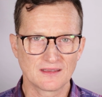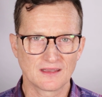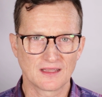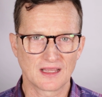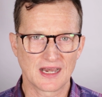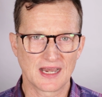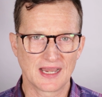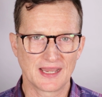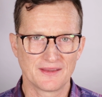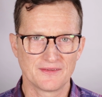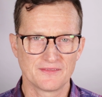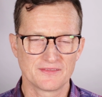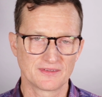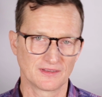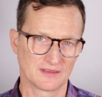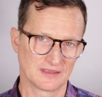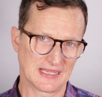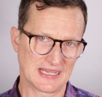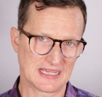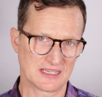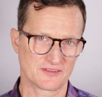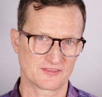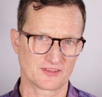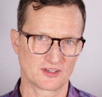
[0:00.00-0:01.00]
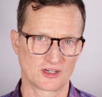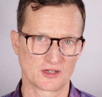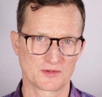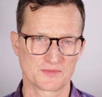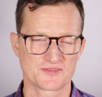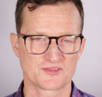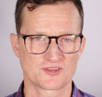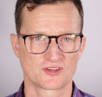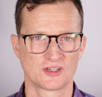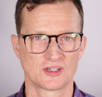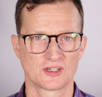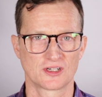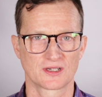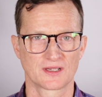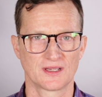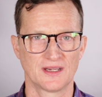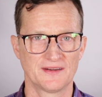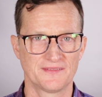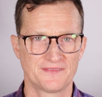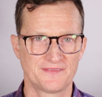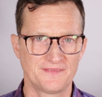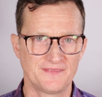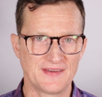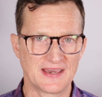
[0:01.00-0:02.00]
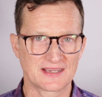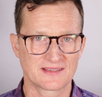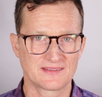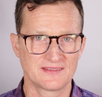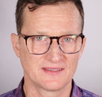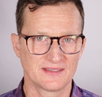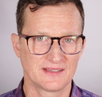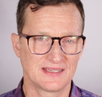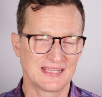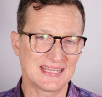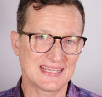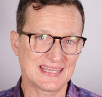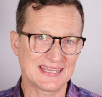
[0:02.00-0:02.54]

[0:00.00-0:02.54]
lives Lance Armstrong affected